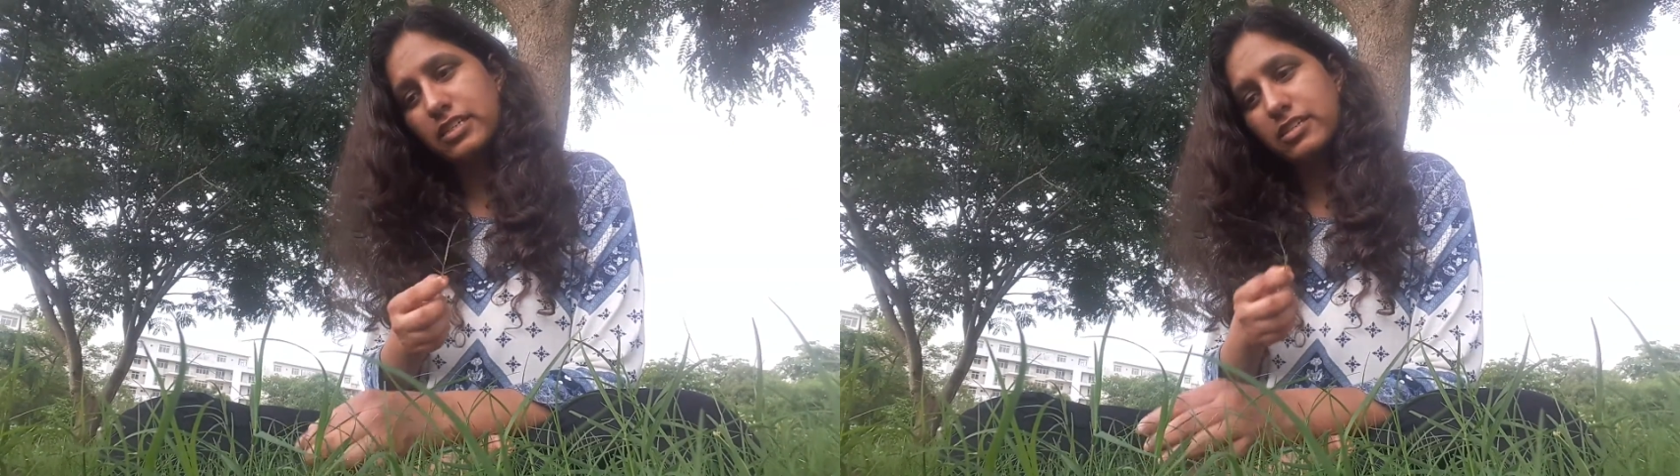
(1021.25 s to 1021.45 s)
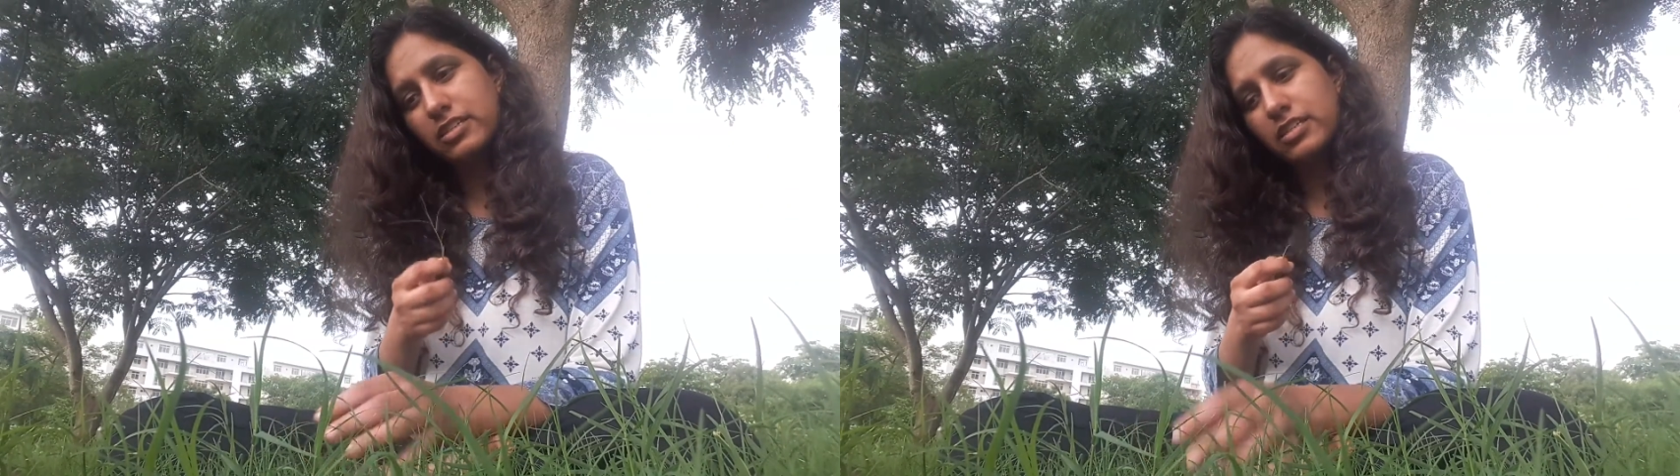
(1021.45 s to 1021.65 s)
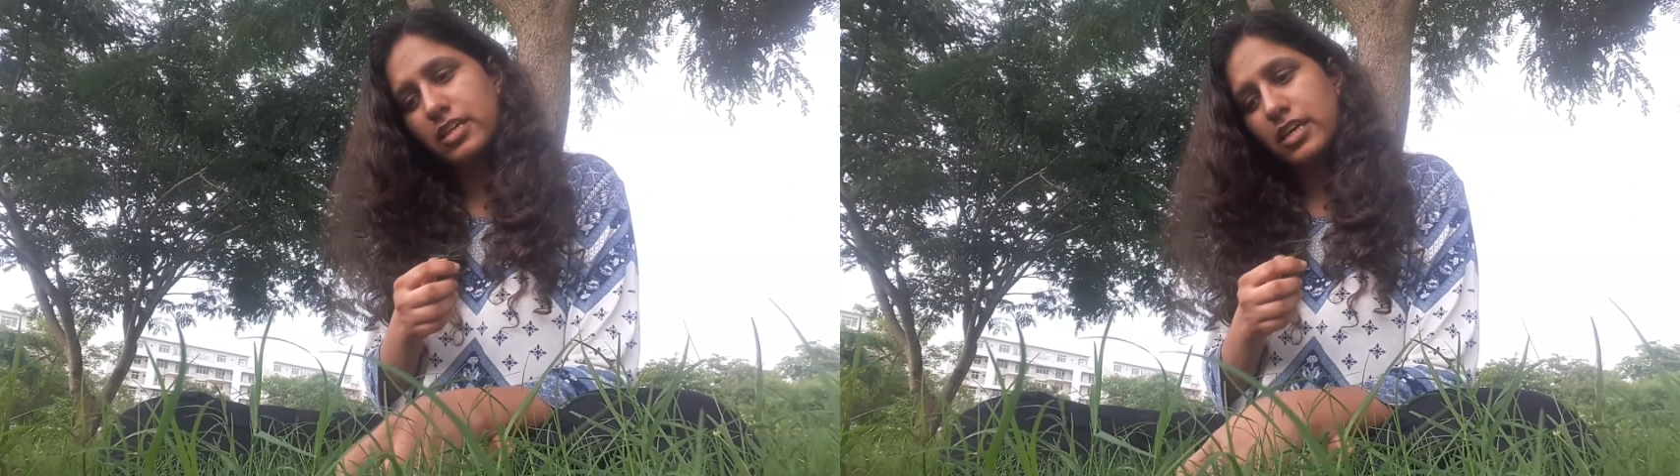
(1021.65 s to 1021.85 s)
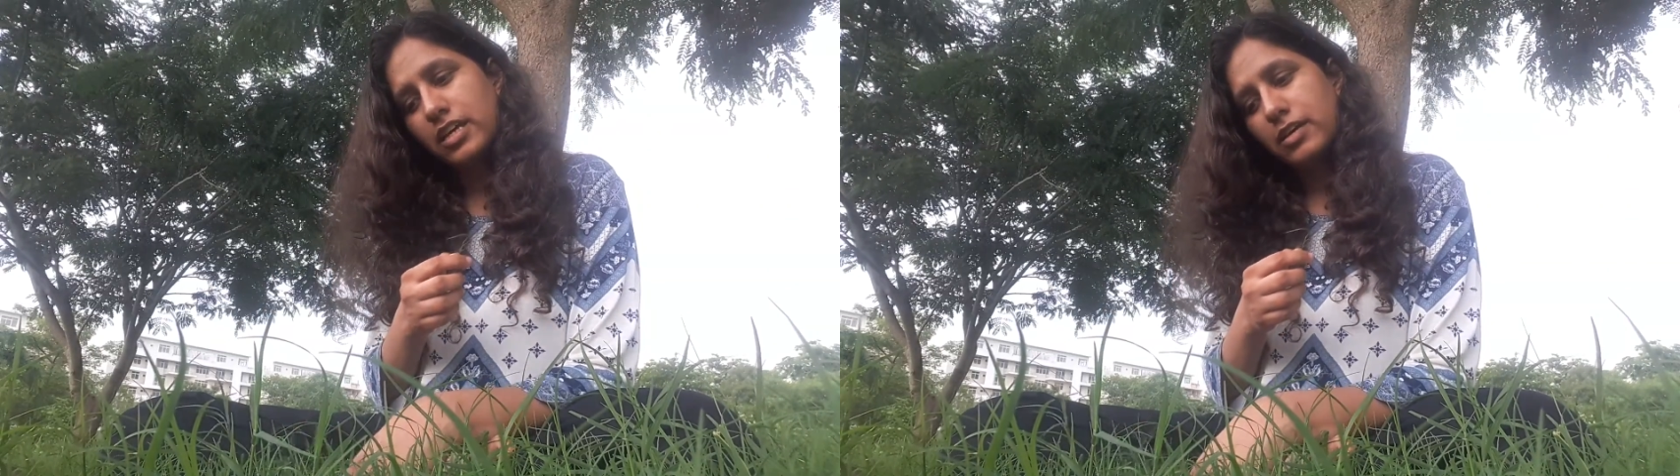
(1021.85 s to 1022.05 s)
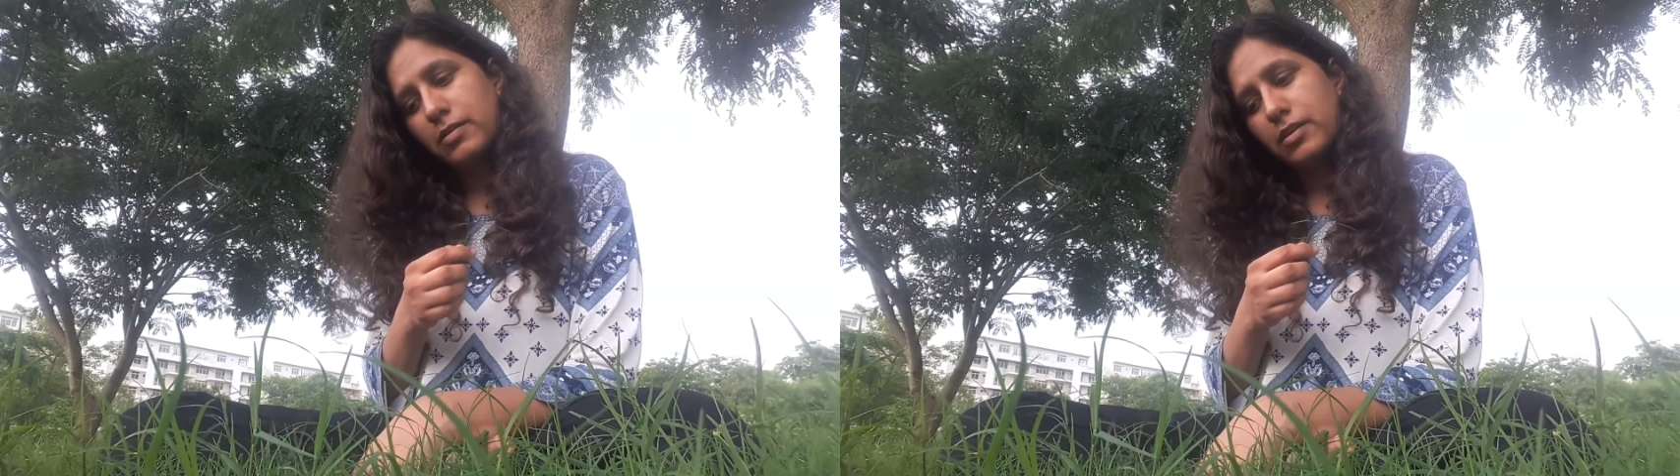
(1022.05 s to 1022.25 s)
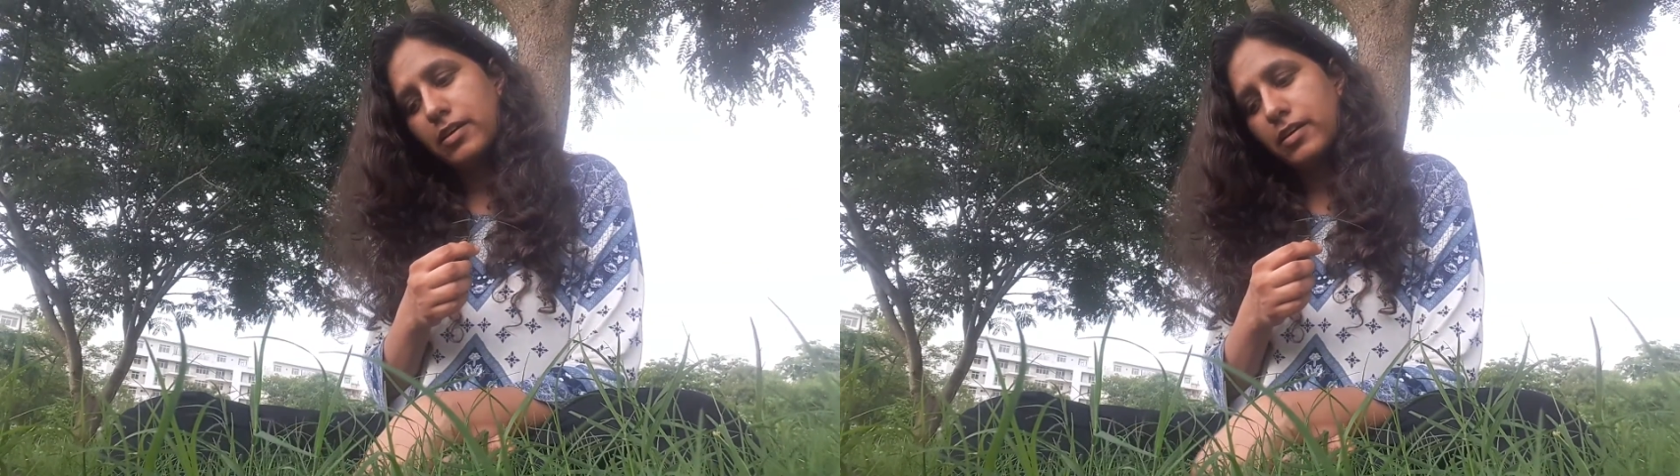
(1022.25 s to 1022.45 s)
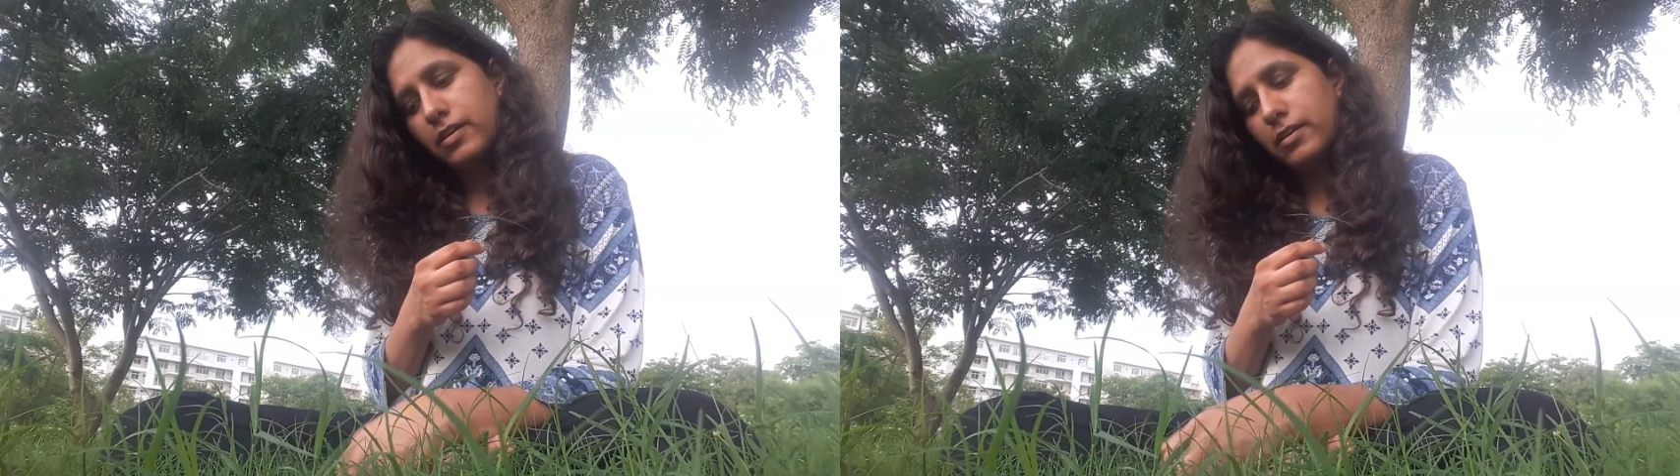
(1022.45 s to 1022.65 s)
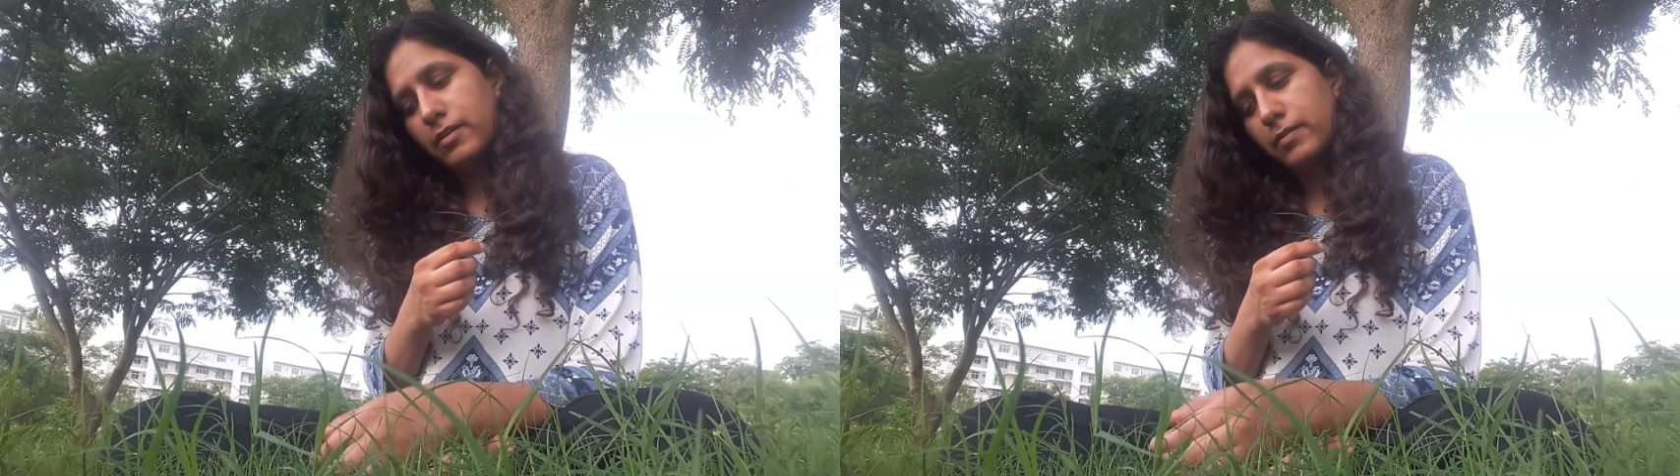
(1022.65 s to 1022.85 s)
is,
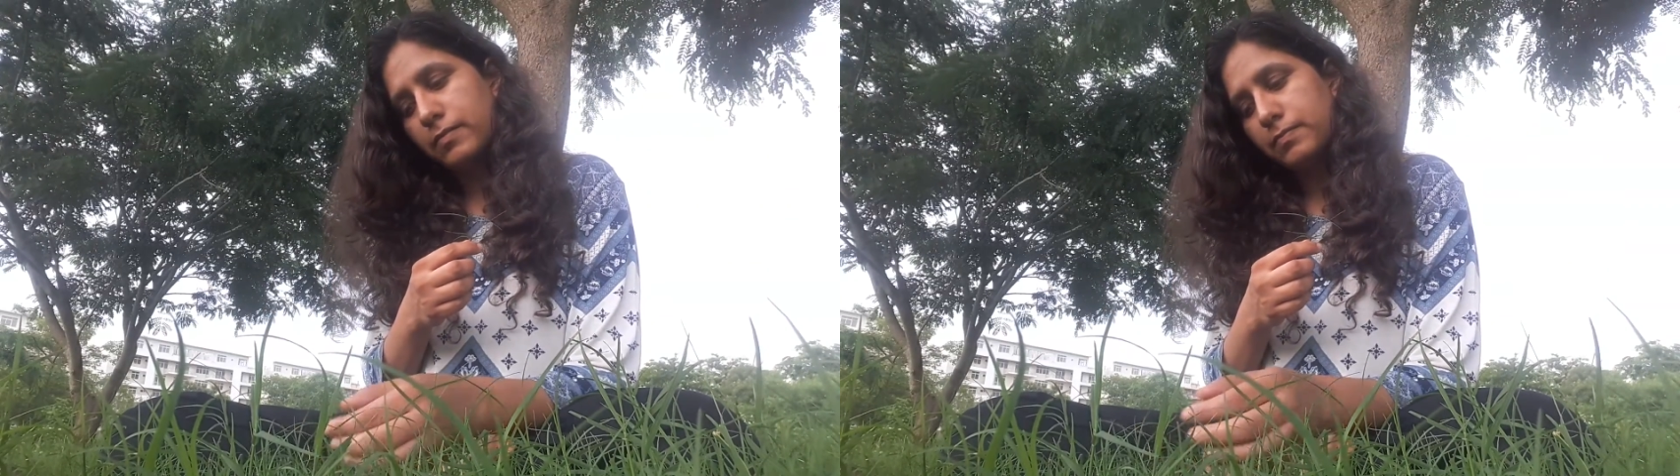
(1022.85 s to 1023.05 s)
uh,